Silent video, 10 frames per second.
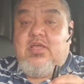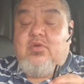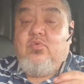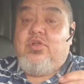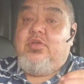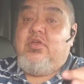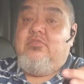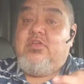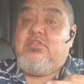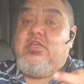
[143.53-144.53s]
I want to
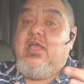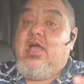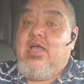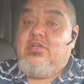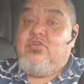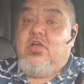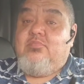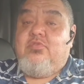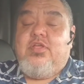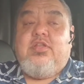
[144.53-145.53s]
eventually
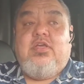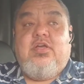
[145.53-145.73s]
eyedropper it.